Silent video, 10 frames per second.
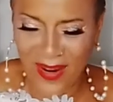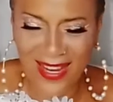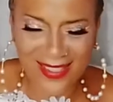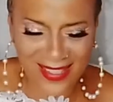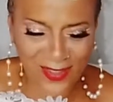
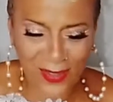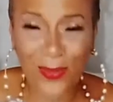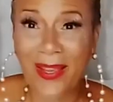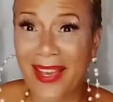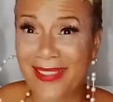right since
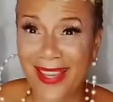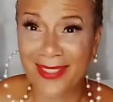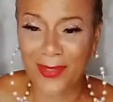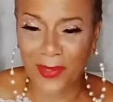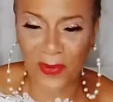you guys
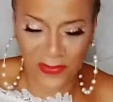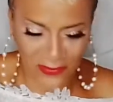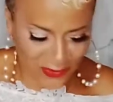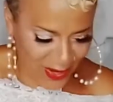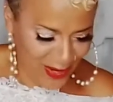got to go
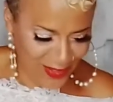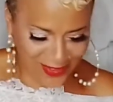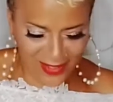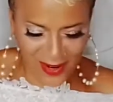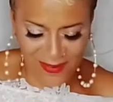
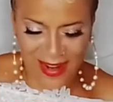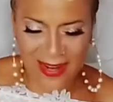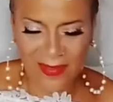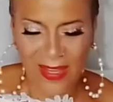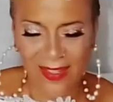first all
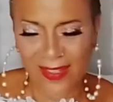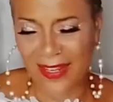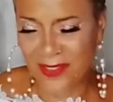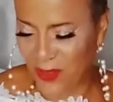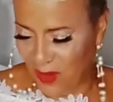right you're
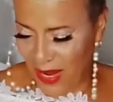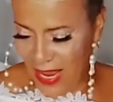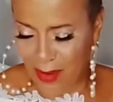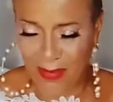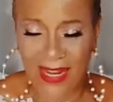like dora
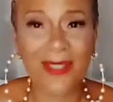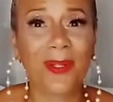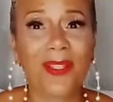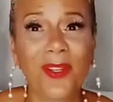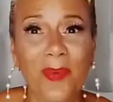i am not
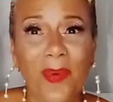doing your